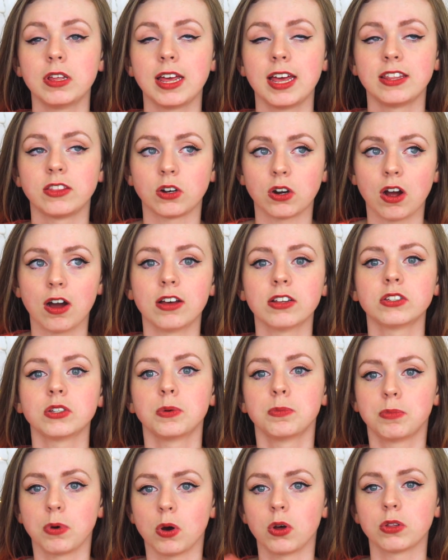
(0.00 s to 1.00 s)
And they're
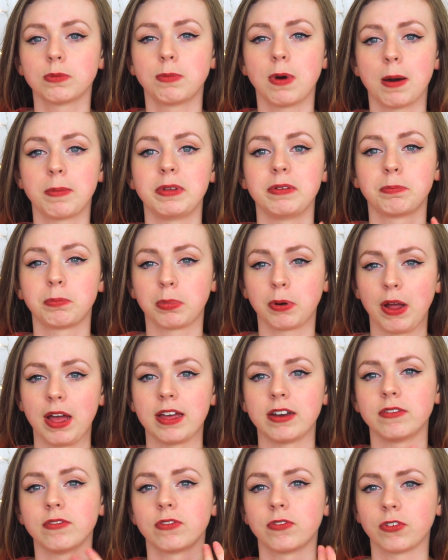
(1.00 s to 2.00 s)
also both bobby
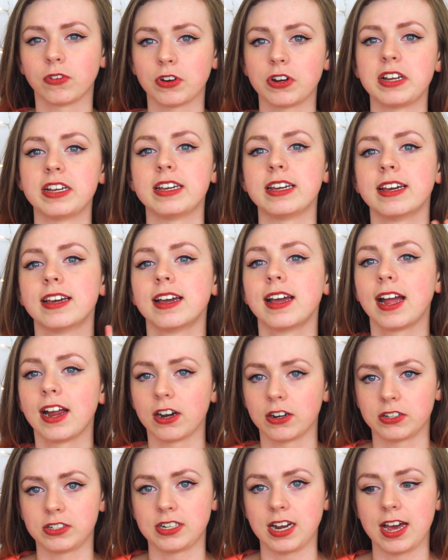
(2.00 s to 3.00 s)
pin free
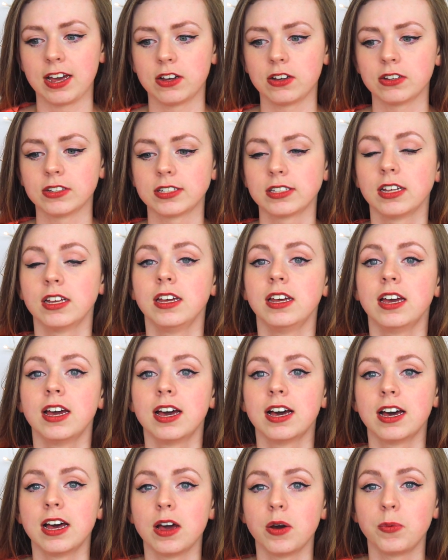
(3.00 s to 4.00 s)
hairstyles.
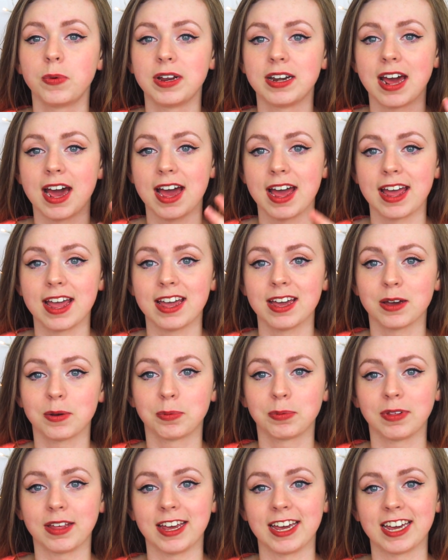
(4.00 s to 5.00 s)
When I
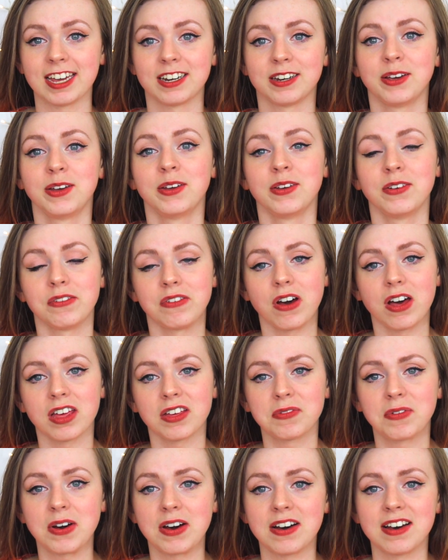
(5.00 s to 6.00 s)
played
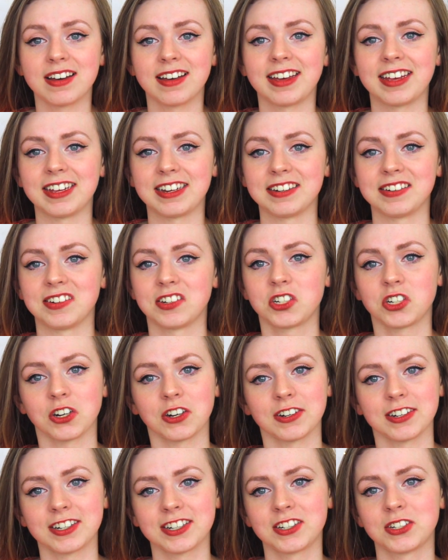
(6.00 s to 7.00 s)
volleyball in
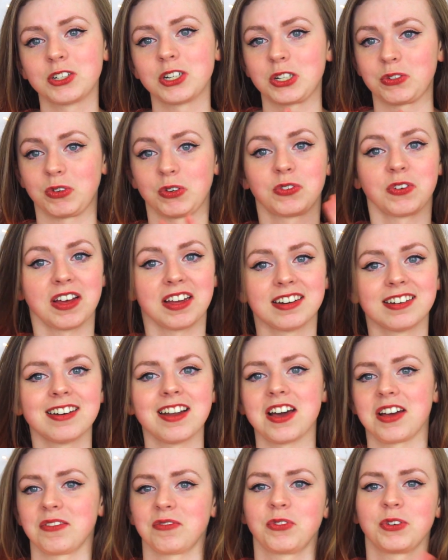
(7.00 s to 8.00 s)
church, just for fun,
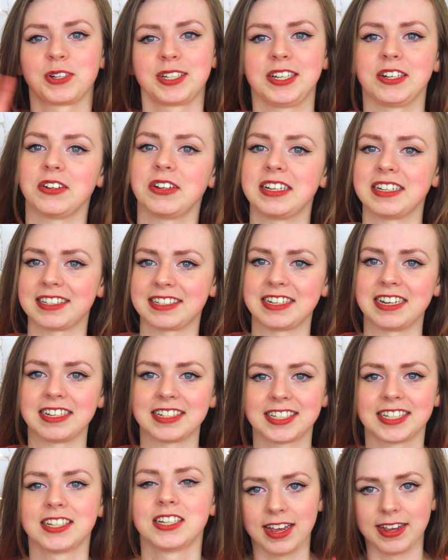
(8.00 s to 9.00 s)
not for
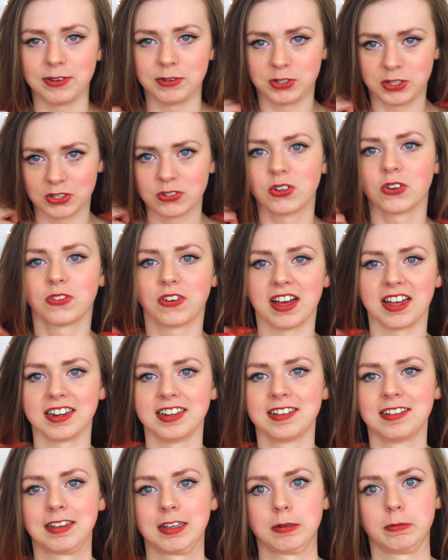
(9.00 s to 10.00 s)
seriousness, it was just for
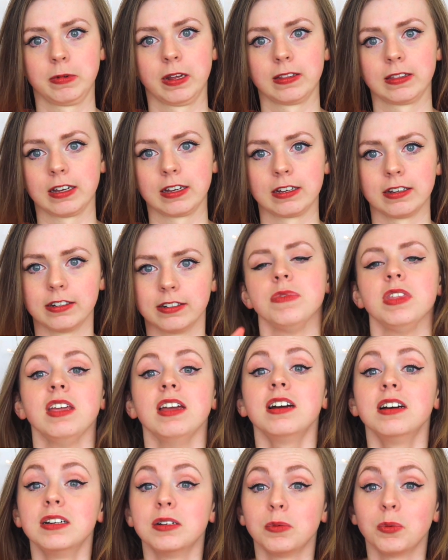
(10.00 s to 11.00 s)
fun. I'm not that
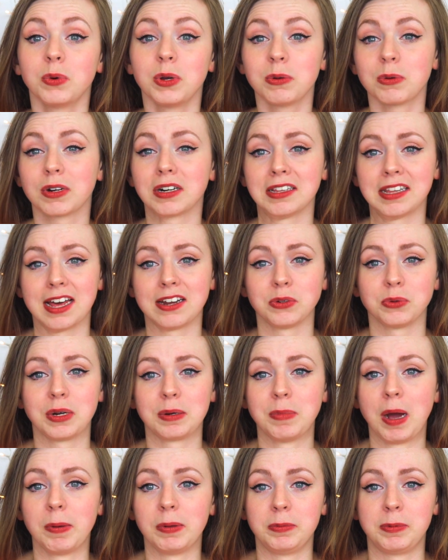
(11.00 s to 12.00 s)
good. We weren't allowed to
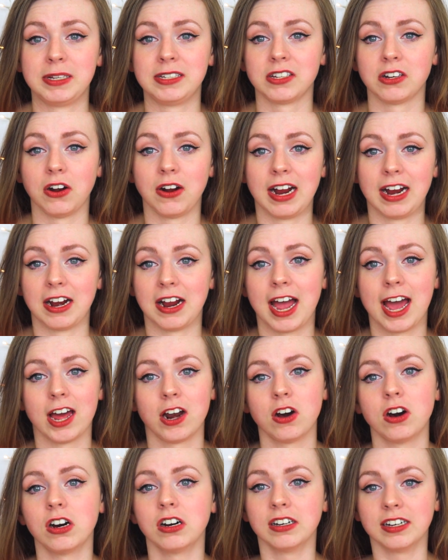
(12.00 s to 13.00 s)
wear bobby pins in our hair
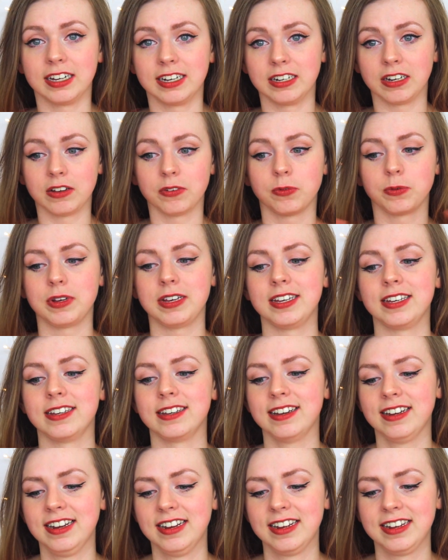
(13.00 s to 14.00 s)
at all, and if
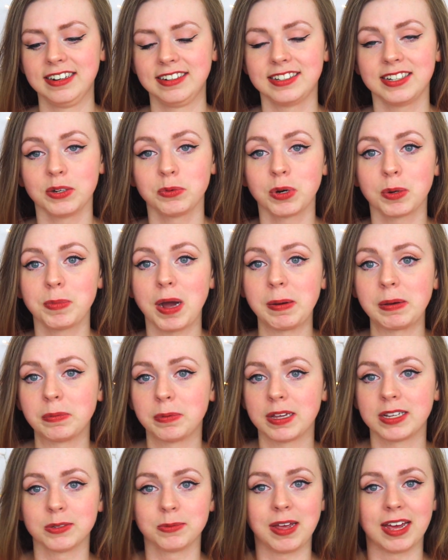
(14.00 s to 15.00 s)
we did wear bobby
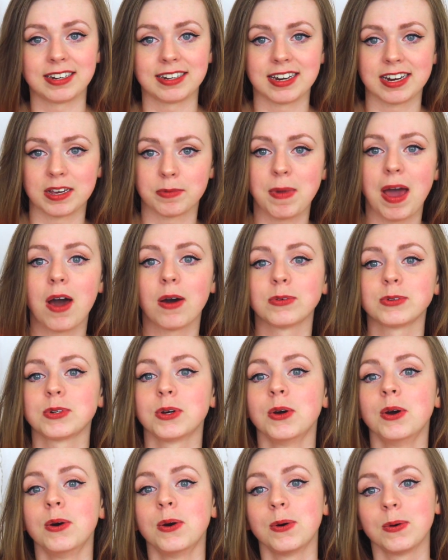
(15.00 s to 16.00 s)
pins, we had to take them out
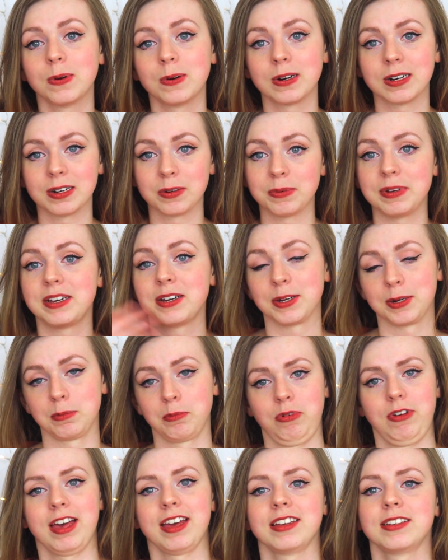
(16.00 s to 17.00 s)
or we
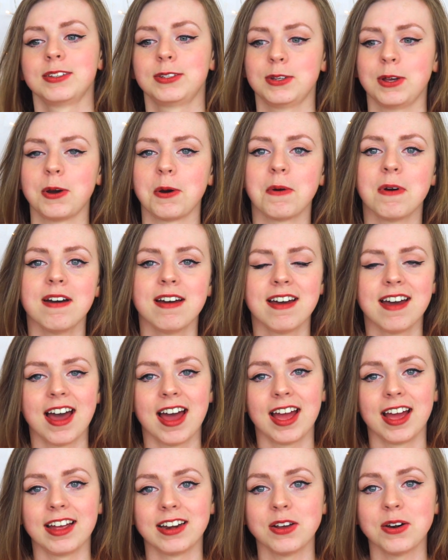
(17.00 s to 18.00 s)
couldn't play. So
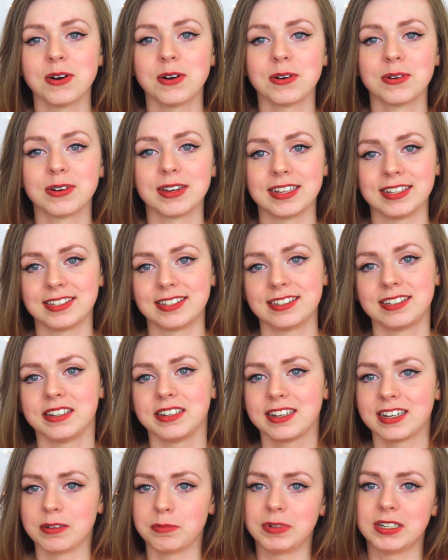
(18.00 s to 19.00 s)
I know it
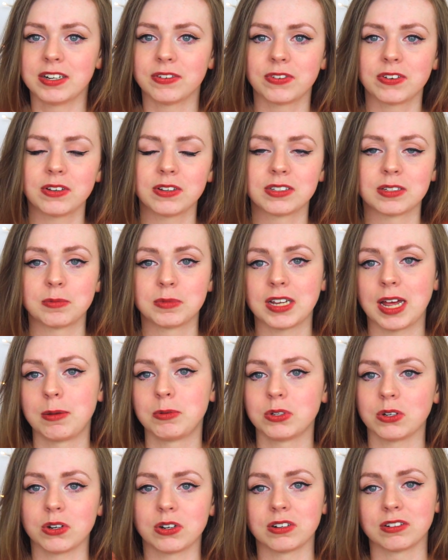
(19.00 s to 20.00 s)
can be difficult
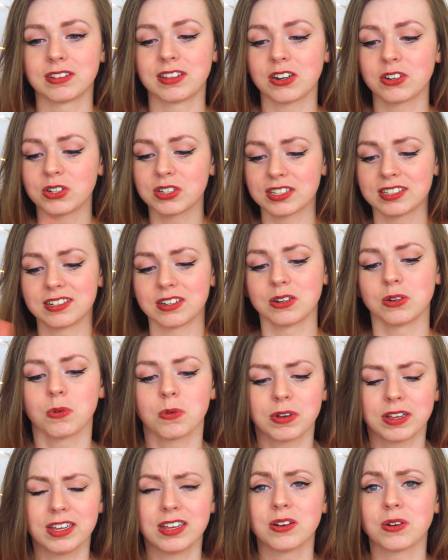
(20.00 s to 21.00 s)
sometimes, or they're just
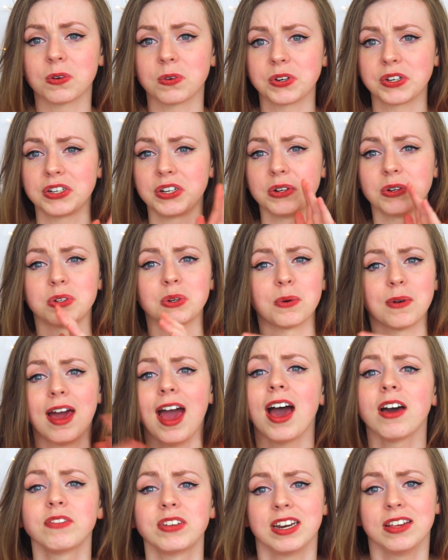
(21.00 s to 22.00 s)
annoying, or you don't
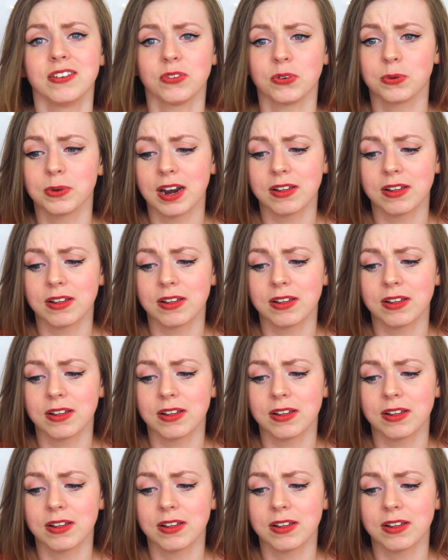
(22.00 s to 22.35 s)
have any for